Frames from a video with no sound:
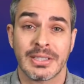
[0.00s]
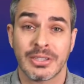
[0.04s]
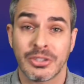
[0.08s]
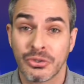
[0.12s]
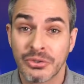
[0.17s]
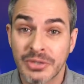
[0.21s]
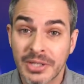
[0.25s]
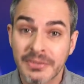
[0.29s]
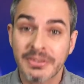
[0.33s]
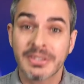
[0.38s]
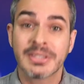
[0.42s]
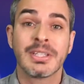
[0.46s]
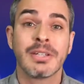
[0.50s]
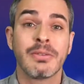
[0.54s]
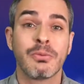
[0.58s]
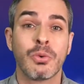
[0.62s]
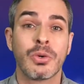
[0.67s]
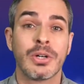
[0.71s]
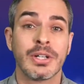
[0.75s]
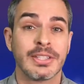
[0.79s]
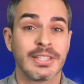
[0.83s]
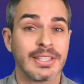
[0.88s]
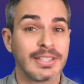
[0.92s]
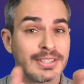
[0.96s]
I should never say
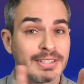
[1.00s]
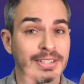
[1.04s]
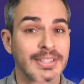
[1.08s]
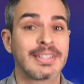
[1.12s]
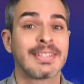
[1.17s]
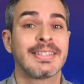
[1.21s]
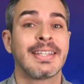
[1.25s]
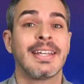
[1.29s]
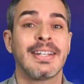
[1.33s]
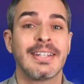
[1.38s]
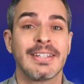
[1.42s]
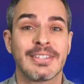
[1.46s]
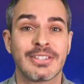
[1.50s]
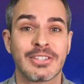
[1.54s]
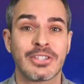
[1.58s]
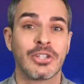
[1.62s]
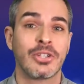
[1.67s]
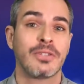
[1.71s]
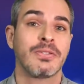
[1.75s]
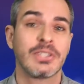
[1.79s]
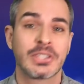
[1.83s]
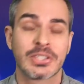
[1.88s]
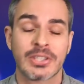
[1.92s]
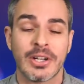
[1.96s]
warranties, extended
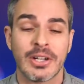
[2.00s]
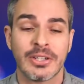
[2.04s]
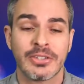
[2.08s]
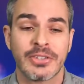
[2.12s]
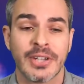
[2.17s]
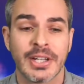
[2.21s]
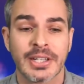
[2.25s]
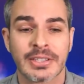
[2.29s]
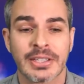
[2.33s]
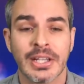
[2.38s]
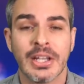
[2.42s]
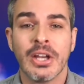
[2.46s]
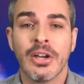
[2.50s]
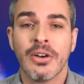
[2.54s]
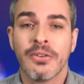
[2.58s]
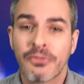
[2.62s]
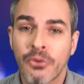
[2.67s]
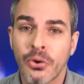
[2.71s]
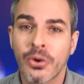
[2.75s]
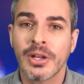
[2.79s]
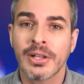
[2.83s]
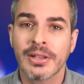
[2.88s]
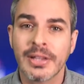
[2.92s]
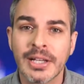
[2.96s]
service contracts
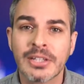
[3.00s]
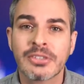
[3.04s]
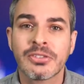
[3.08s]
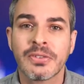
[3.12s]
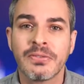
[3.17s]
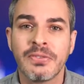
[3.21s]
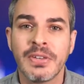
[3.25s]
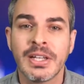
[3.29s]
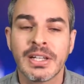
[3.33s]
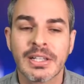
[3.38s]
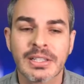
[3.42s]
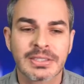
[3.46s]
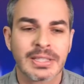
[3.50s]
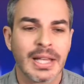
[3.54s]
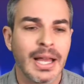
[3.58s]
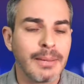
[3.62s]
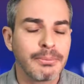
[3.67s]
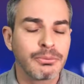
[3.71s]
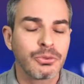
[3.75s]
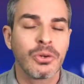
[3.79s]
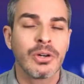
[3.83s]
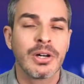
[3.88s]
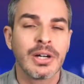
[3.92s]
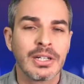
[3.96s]
for electric vehicles
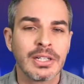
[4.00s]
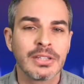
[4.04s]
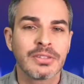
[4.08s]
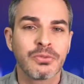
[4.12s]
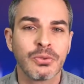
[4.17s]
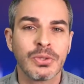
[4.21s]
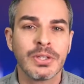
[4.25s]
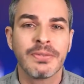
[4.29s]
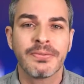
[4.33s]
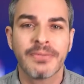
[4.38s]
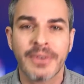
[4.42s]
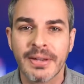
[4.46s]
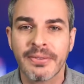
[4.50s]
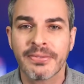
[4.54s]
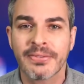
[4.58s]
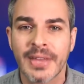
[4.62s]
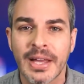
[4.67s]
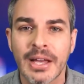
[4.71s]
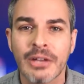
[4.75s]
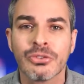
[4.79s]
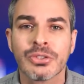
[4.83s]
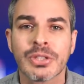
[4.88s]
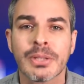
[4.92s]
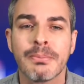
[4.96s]
up to
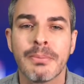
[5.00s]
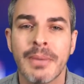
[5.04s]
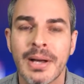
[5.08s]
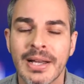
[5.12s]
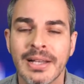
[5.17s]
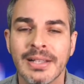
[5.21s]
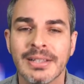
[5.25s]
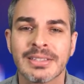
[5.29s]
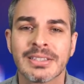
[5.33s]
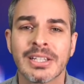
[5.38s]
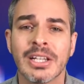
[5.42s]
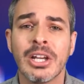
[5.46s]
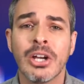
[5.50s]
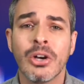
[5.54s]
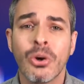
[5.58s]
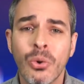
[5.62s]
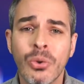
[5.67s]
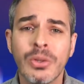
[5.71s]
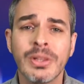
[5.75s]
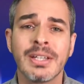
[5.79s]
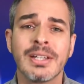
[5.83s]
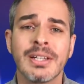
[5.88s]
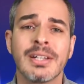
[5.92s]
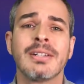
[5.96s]
125,000 miles,
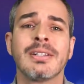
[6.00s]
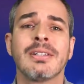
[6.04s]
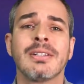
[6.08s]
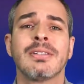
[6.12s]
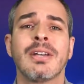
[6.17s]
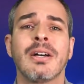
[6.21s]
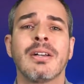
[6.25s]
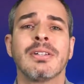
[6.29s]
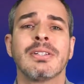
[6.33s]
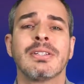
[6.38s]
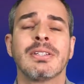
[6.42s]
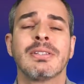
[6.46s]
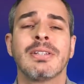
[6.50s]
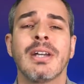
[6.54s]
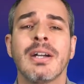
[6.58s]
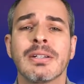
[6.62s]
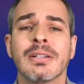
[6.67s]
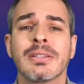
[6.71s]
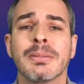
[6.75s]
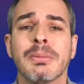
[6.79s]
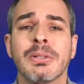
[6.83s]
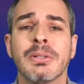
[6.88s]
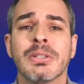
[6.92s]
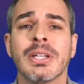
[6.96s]
only $100
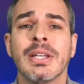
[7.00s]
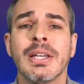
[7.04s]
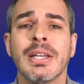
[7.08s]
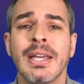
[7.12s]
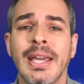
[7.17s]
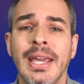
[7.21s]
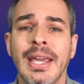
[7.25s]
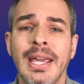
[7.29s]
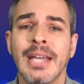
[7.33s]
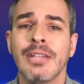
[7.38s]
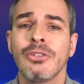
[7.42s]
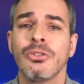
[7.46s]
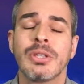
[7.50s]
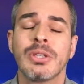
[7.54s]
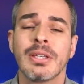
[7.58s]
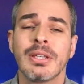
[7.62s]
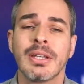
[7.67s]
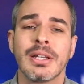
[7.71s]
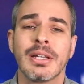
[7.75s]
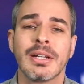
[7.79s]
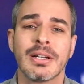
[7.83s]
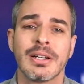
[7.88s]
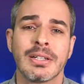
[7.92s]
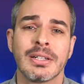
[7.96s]
deductibles, and you can
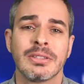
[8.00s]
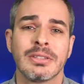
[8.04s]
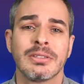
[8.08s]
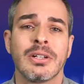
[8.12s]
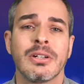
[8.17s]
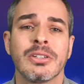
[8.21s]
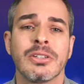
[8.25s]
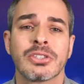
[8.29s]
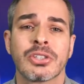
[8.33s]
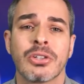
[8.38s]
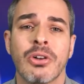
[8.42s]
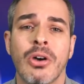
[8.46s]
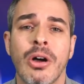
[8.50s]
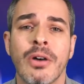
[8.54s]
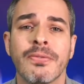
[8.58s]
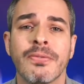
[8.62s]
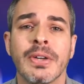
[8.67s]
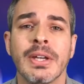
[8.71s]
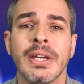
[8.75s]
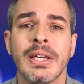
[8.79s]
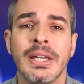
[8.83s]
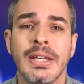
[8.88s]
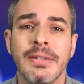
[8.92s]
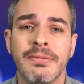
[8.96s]
get $100 off
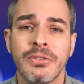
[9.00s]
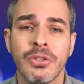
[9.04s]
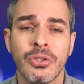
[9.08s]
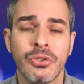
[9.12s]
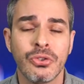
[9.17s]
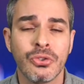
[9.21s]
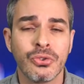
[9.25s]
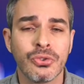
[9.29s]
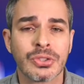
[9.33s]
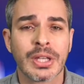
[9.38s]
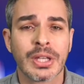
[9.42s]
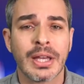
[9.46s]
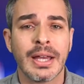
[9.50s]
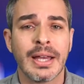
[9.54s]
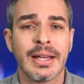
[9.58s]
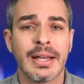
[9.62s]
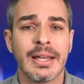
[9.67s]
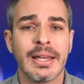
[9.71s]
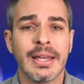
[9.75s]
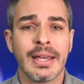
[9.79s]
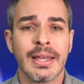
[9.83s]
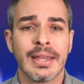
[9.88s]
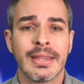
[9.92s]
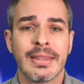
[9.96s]
if you use the
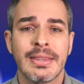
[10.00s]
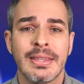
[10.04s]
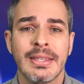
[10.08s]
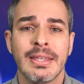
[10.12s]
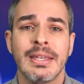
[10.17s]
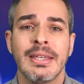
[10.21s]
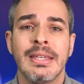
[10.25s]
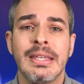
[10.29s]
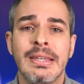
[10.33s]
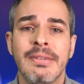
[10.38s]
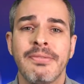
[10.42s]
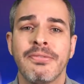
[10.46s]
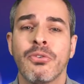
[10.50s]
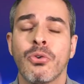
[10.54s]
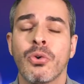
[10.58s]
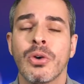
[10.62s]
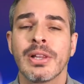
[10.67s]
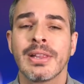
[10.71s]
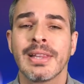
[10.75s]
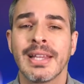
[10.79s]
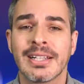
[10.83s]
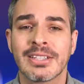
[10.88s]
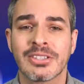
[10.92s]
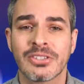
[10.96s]

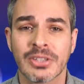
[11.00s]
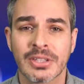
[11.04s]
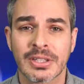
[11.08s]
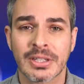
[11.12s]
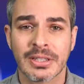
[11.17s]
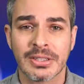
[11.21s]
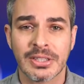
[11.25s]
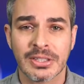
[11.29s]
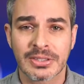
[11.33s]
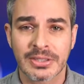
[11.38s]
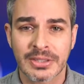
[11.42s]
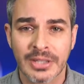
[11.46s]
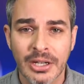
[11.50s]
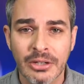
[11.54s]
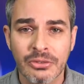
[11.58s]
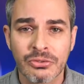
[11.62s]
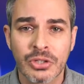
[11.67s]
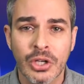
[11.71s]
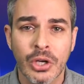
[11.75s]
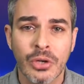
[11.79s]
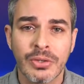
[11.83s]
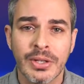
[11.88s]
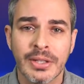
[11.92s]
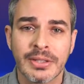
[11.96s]
E4Electric discount
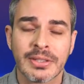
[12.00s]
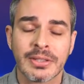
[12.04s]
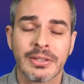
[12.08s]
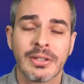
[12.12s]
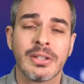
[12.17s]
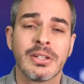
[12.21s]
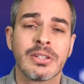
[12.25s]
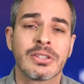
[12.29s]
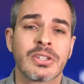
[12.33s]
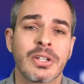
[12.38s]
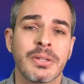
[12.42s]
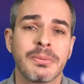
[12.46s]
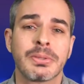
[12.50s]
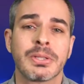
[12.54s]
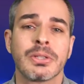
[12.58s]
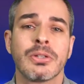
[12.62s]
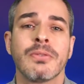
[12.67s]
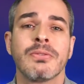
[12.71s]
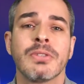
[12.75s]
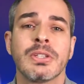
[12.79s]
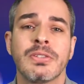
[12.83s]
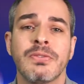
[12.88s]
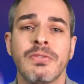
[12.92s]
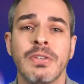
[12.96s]
code that's in the description
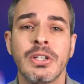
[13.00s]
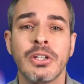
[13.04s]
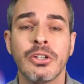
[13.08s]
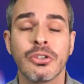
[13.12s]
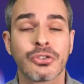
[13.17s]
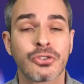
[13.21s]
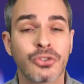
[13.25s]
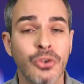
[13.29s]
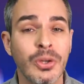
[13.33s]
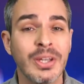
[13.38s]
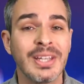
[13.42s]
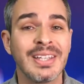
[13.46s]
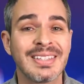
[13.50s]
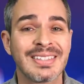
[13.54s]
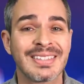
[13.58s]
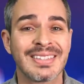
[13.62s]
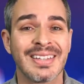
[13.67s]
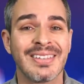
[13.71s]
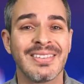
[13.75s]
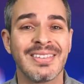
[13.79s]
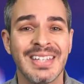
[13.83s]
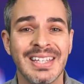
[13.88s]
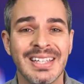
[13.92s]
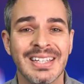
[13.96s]
of this video. So is the
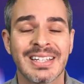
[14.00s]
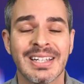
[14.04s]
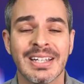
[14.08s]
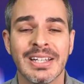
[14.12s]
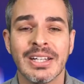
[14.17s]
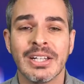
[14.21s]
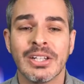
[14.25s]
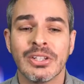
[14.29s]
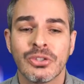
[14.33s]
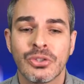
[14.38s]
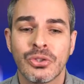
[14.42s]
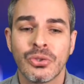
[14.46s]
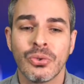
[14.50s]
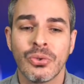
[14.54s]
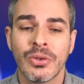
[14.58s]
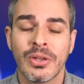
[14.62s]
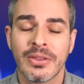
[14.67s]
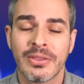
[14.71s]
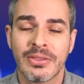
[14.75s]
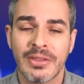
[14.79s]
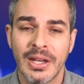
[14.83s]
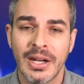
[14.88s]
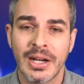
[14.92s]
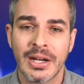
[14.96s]
link to
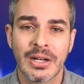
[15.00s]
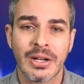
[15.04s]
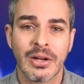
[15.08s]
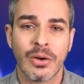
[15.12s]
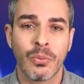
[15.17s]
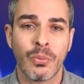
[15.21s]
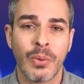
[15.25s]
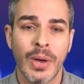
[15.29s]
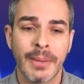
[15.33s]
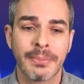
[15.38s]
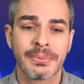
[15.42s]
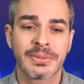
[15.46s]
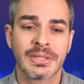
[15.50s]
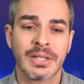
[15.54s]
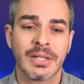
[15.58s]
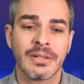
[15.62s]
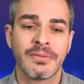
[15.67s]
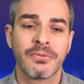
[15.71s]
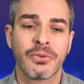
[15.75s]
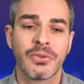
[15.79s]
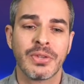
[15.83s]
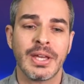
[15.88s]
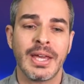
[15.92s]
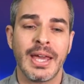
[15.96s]
their website
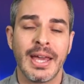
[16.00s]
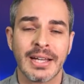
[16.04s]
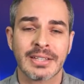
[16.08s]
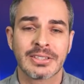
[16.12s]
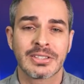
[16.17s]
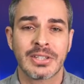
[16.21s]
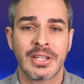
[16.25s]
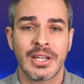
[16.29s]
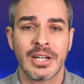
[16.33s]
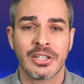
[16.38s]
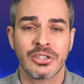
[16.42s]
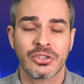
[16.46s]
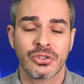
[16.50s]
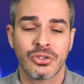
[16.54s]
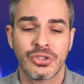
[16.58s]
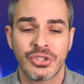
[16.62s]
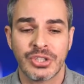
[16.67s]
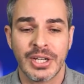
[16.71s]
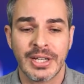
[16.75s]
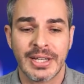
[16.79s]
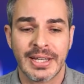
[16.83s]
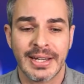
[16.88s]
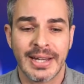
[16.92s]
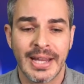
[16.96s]
for the Xcare. So
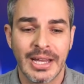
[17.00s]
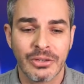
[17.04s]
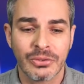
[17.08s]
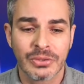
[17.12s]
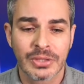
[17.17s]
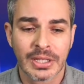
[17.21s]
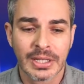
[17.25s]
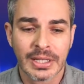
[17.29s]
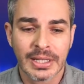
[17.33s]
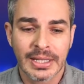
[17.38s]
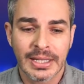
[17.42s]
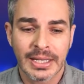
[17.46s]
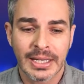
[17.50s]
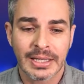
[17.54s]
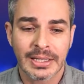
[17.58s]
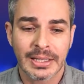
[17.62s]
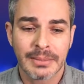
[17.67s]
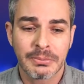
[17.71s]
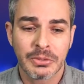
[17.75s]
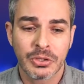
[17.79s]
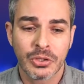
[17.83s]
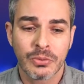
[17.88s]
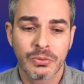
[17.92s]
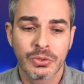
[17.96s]
check it out and let
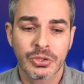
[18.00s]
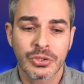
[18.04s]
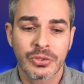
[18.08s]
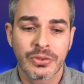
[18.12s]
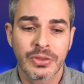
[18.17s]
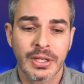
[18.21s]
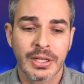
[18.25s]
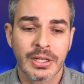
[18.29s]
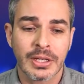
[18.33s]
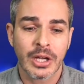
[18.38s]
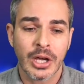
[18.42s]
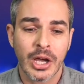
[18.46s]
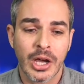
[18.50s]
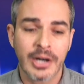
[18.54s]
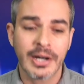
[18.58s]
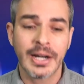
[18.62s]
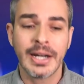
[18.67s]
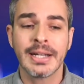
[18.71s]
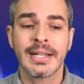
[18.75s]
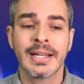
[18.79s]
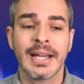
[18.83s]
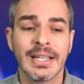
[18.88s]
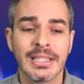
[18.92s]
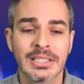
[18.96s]
me know what you think.
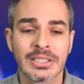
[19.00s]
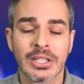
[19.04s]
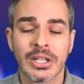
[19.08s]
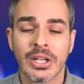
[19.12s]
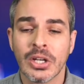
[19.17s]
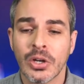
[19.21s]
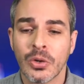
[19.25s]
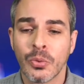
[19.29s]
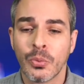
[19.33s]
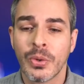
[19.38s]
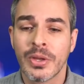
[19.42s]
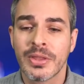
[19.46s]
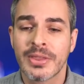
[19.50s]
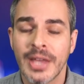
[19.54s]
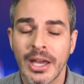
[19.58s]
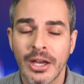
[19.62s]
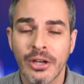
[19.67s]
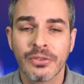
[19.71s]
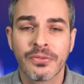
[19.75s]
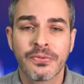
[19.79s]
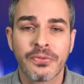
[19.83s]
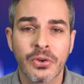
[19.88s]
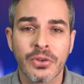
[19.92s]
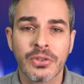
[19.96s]
right, guys,
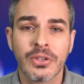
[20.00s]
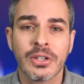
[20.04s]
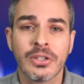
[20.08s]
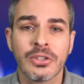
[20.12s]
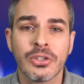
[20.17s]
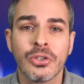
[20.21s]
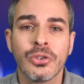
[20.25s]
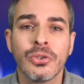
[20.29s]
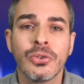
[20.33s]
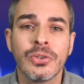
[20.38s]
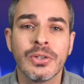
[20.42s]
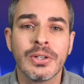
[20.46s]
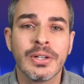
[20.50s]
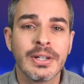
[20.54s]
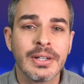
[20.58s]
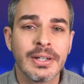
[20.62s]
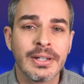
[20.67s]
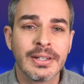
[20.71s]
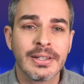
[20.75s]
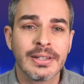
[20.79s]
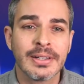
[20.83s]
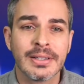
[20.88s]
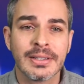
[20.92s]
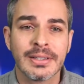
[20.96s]
without further ado,
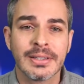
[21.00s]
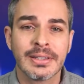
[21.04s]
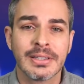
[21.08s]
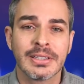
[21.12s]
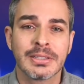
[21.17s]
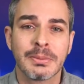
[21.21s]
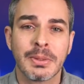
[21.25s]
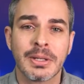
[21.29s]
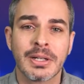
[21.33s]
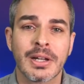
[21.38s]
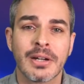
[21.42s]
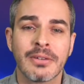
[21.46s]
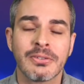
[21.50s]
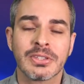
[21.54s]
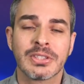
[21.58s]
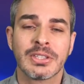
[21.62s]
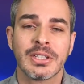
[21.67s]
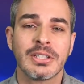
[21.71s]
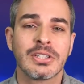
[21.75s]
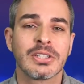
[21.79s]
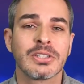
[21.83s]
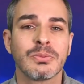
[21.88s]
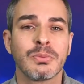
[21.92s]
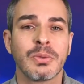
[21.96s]
here's my
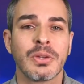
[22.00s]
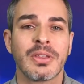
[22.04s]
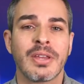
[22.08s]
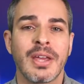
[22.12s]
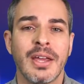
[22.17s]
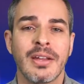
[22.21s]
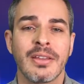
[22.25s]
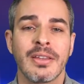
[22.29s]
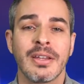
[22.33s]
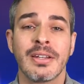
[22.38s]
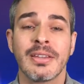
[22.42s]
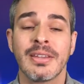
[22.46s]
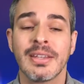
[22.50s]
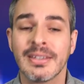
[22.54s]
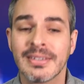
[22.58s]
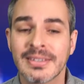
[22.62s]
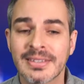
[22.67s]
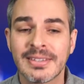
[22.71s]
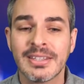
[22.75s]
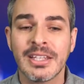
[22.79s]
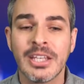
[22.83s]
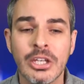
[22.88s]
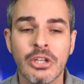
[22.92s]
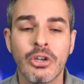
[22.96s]
conversation with Heather, the
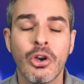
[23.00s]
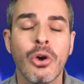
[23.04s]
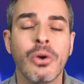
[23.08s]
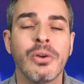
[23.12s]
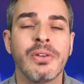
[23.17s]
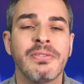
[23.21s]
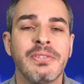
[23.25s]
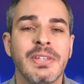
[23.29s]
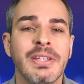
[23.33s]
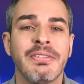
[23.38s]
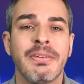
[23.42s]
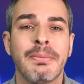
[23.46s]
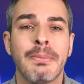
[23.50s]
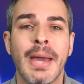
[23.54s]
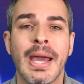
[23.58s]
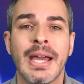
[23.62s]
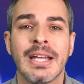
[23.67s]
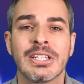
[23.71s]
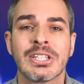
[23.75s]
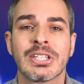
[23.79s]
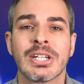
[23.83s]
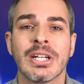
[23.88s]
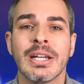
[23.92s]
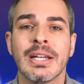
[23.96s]
CEO of
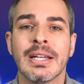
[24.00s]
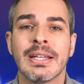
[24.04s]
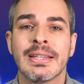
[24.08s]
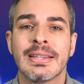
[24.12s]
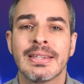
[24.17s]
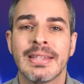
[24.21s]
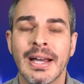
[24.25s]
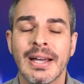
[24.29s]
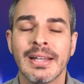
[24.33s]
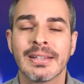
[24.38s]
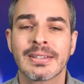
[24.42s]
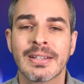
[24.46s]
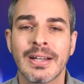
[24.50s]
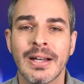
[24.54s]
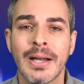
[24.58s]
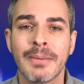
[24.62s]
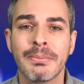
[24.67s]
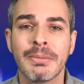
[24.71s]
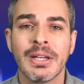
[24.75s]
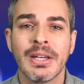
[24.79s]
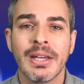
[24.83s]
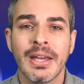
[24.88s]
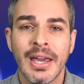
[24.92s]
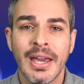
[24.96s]

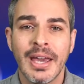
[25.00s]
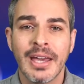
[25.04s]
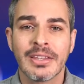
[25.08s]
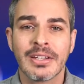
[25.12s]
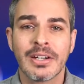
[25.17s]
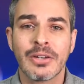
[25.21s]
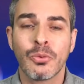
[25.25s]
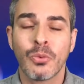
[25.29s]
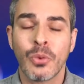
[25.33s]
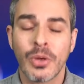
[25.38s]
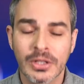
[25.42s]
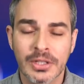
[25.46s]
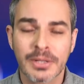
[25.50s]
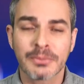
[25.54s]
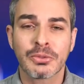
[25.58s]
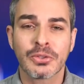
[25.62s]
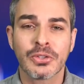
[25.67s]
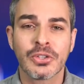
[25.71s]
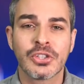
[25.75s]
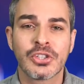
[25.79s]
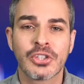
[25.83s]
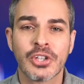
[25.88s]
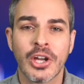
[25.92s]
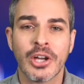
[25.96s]
EVMatch.com. Heather, welcome to
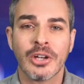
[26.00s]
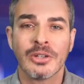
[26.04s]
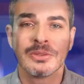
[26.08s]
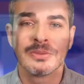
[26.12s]
the show.